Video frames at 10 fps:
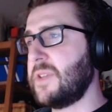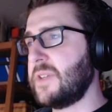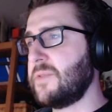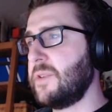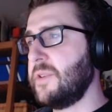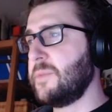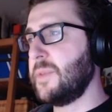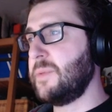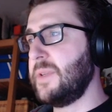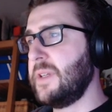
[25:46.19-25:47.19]
for collision
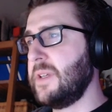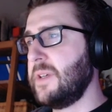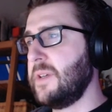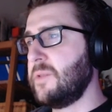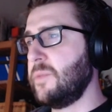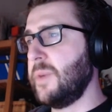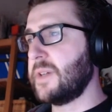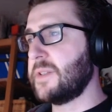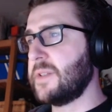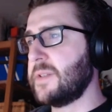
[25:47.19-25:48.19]
between two boxes.